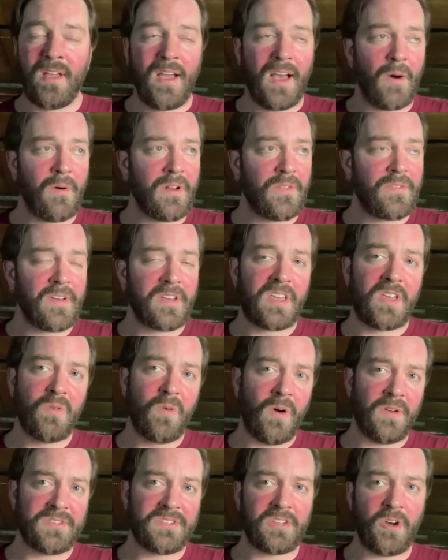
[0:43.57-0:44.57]
I want to thank you
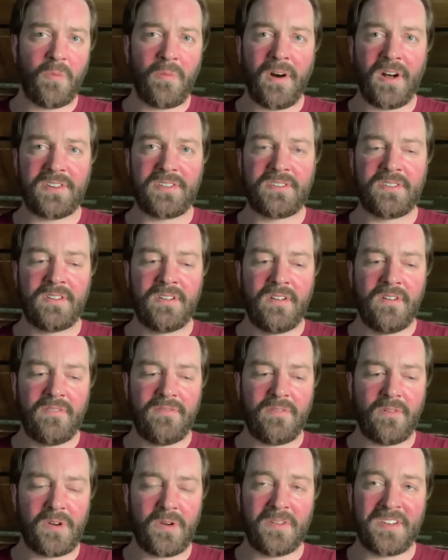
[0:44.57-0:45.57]
all so much
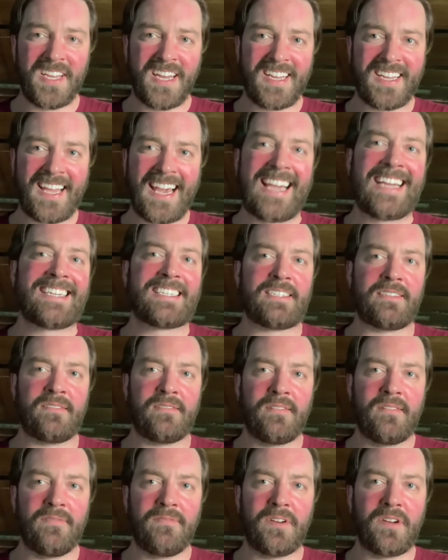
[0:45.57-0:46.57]
for your dedication,
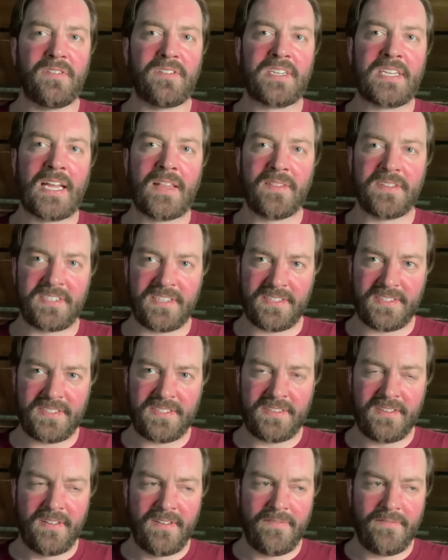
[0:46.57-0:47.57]
for your
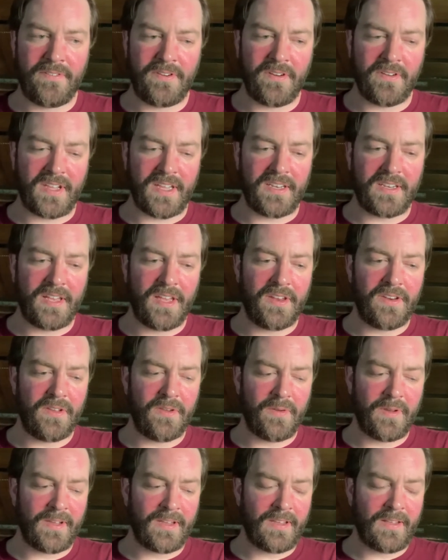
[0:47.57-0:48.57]
diligence, for your
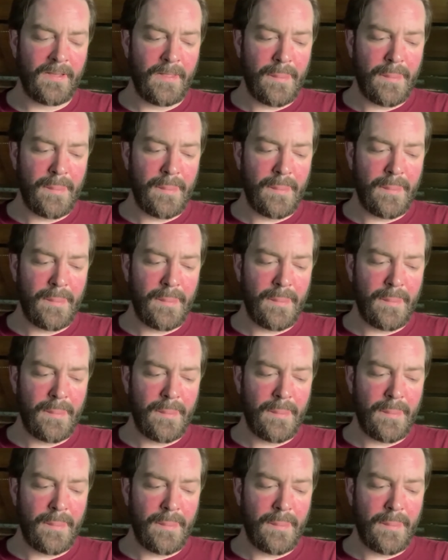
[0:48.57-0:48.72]
continuing